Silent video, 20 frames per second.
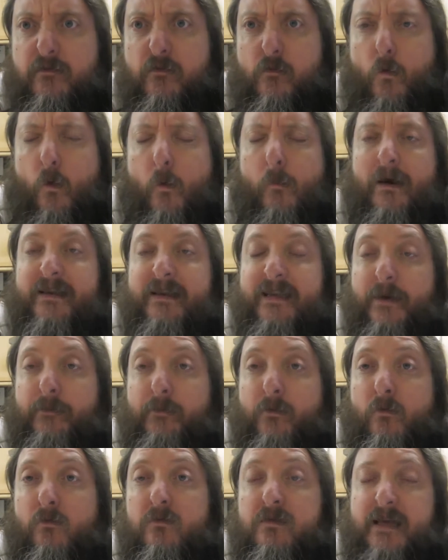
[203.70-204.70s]
for all my
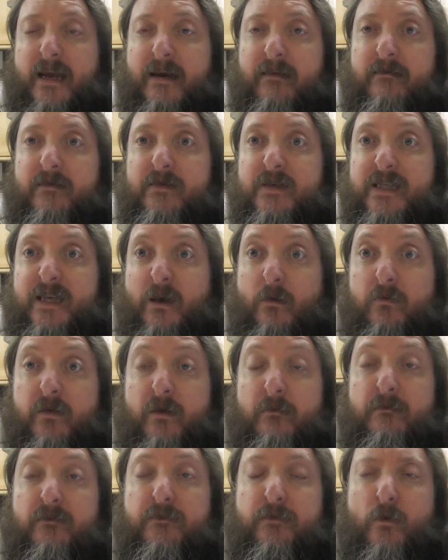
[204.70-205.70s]
doubles and sell
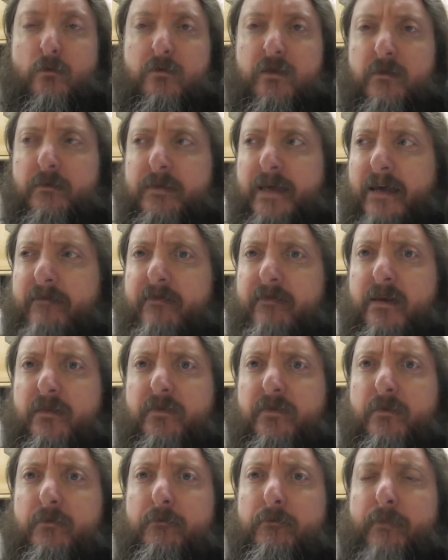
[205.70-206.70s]
them, flog them, get rid
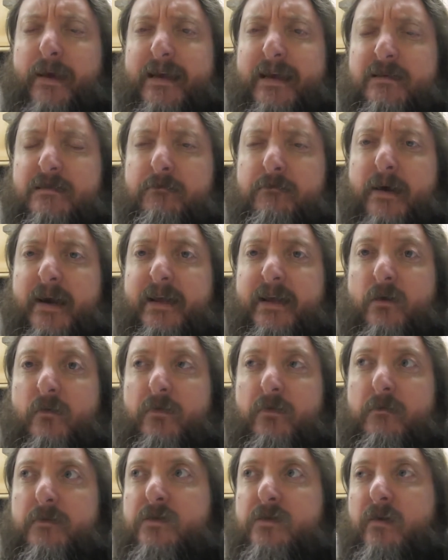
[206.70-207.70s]
of them, make some money
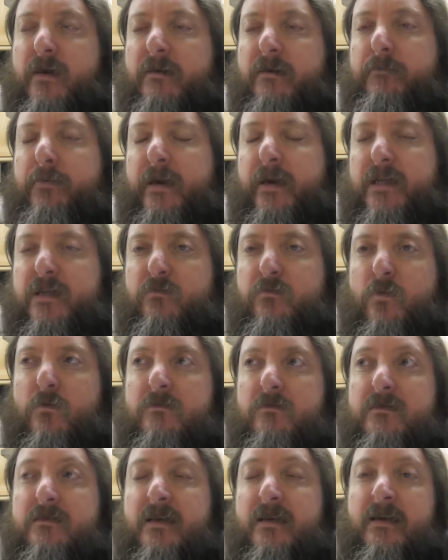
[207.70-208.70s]
on them, so I can put it
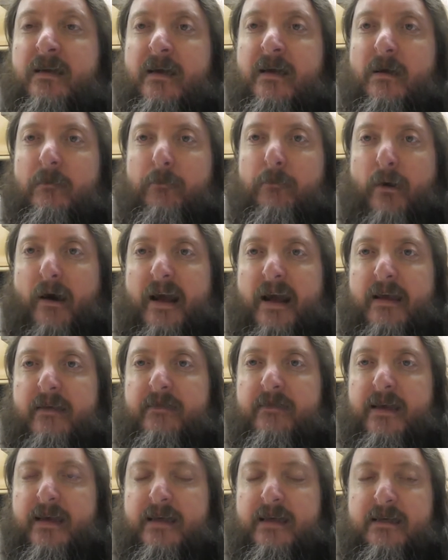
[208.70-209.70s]
towards
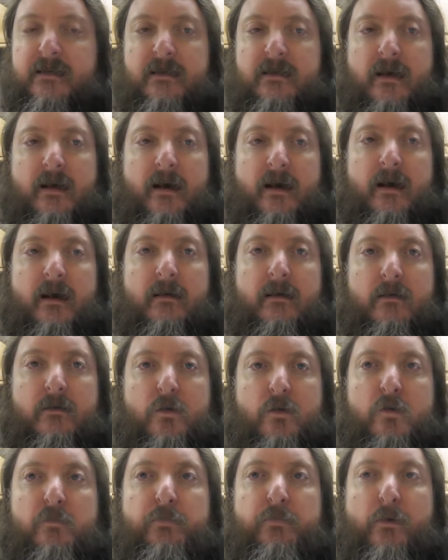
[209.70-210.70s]
buying these uh,
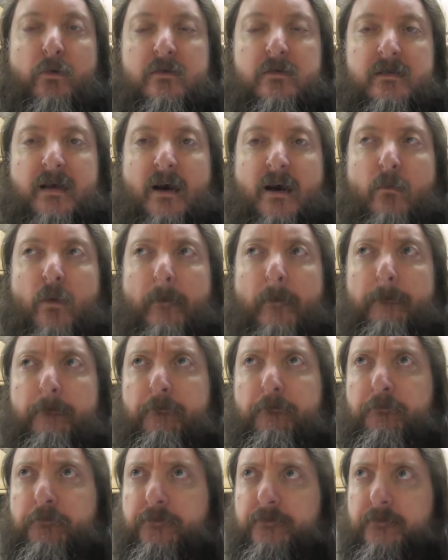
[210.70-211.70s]
good books that I
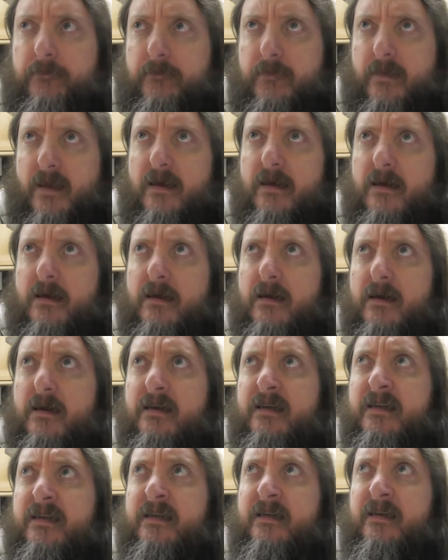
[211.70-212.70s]
want.
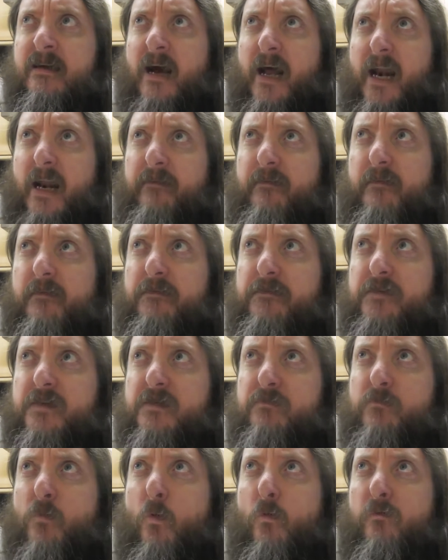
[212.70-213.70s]
Uh, another
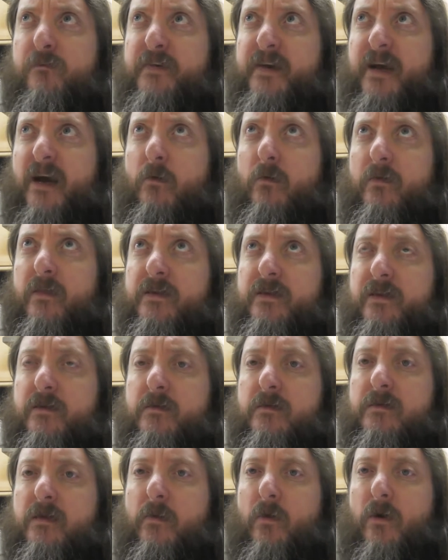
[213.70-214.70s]
small thing I want to do
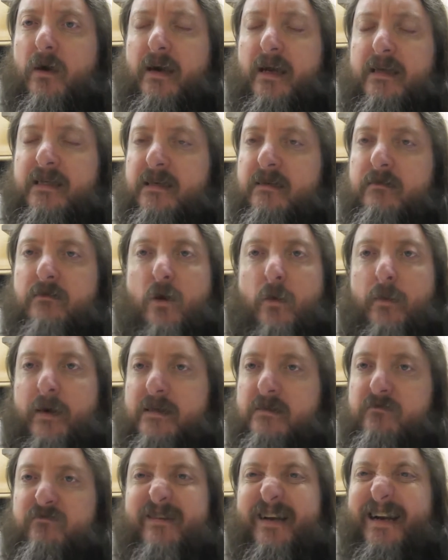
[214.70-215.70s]
because I'm not collecting
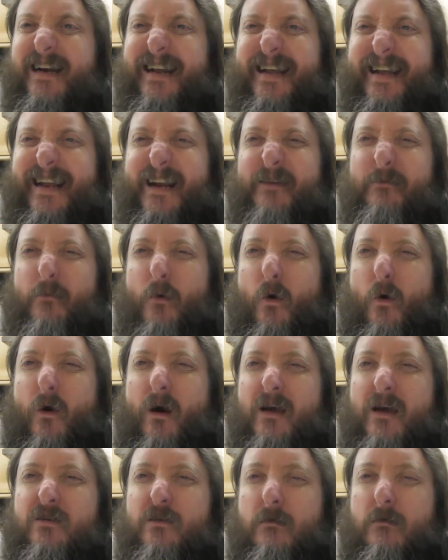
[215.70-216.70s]
comics really
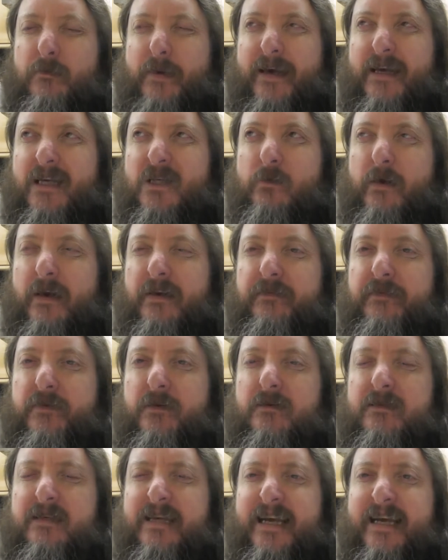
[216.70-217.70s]
anymore. I started back in
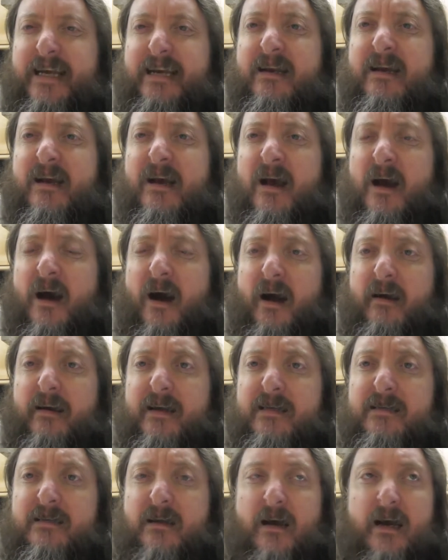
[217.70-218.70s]
2013. I
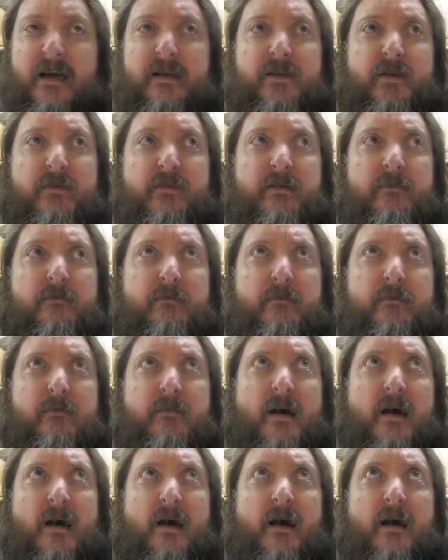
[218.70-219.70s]
only started doing
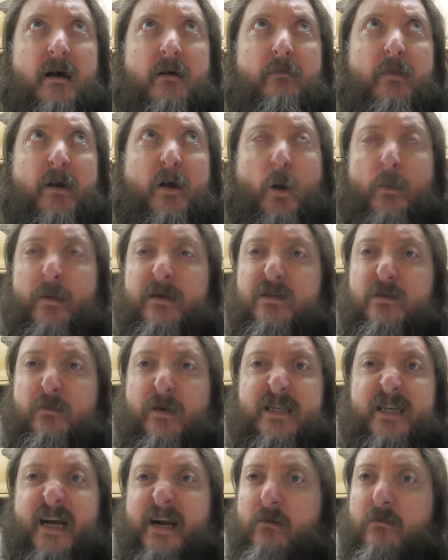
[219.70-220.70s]
uh, my comics on
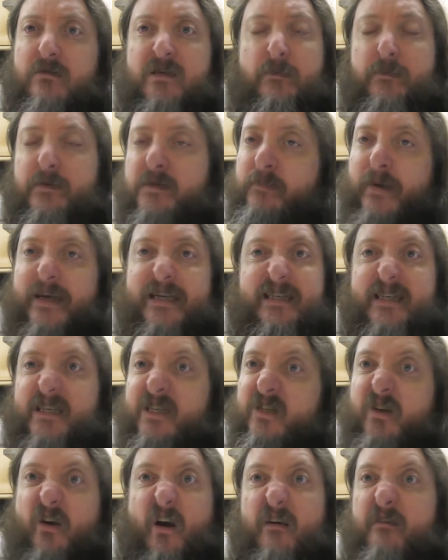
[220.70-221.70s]
my channel because I was basically
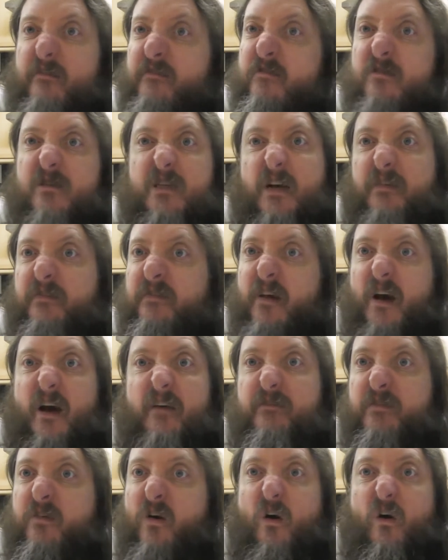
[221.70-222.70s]
just going through stuff that
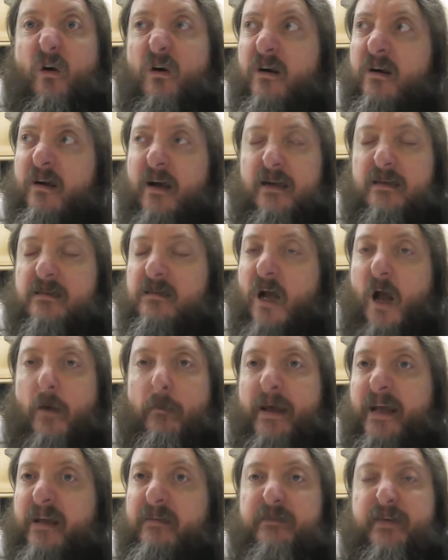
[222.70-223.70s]
I've got and started
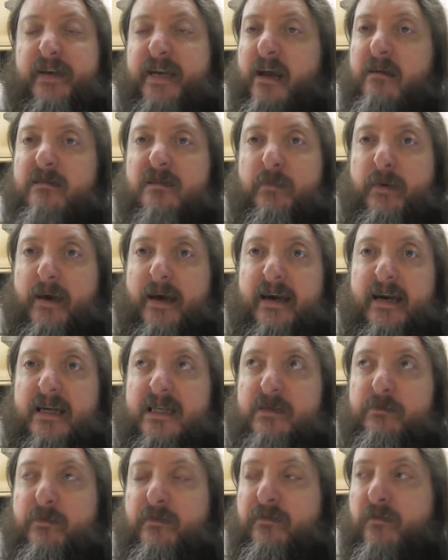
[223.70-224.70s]
making videos about
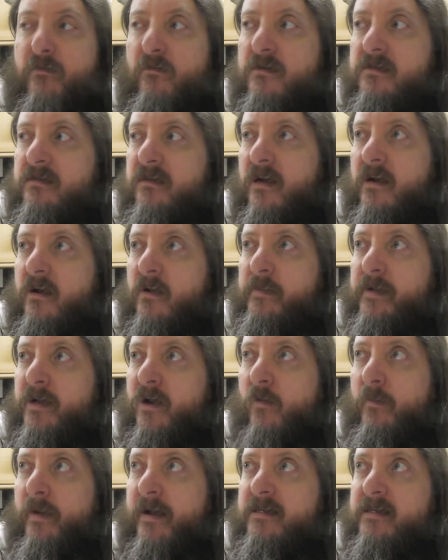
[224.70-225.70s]
it. So before I started on my
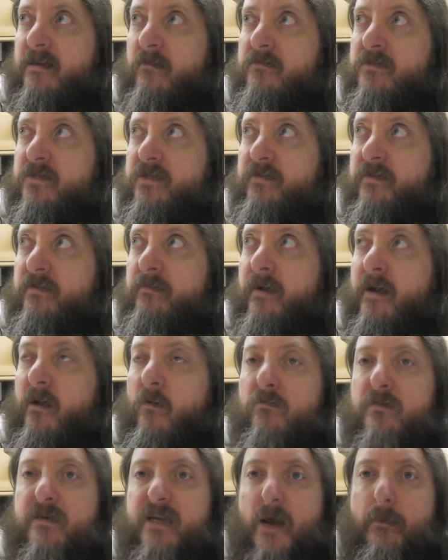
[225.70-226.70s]
comics, I was doing my
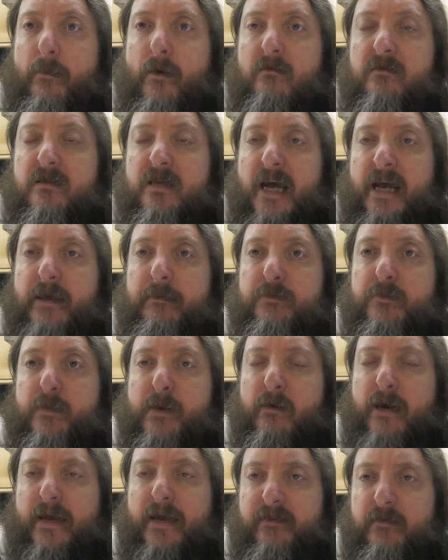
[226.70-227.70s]
old demo tapes,
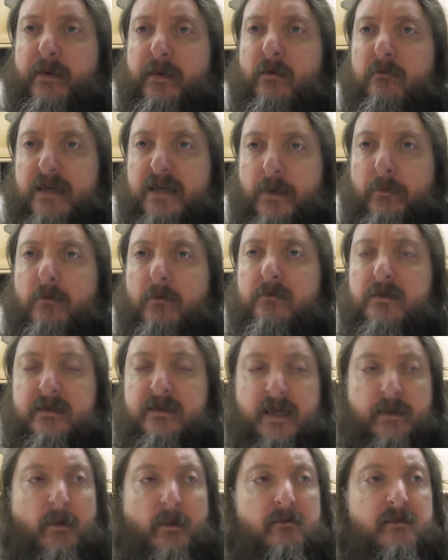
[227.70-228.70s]
my old heavy metal demo
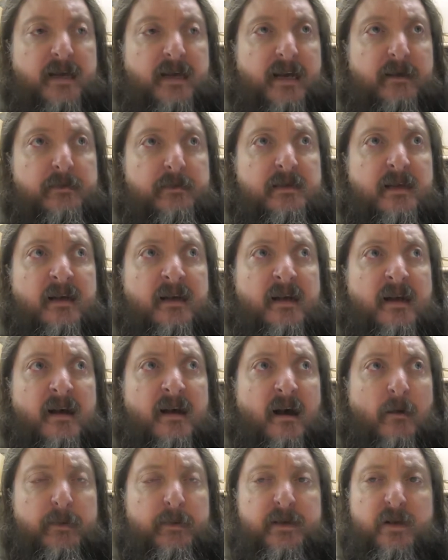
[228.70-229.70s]
demo tapes.
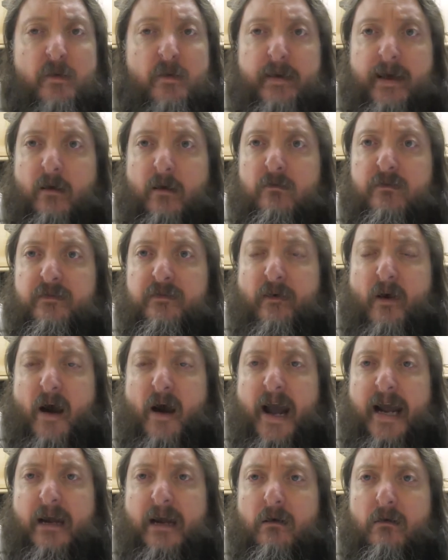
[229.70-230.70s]
I've been doing my old
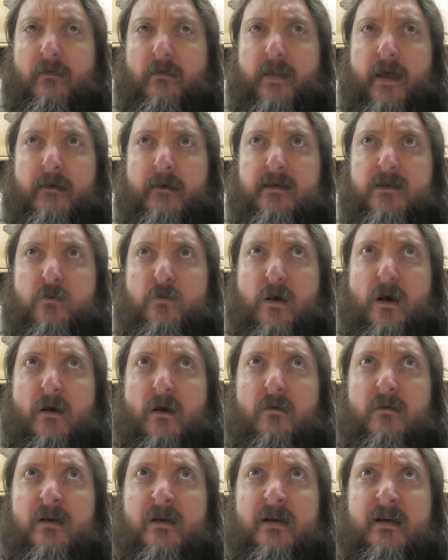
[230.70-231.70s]
vinyl on there as
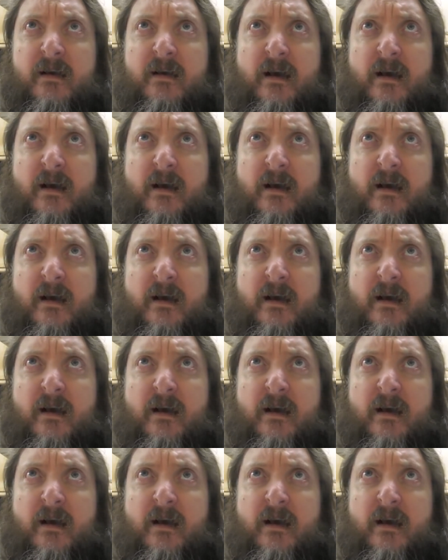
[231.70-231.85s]
well.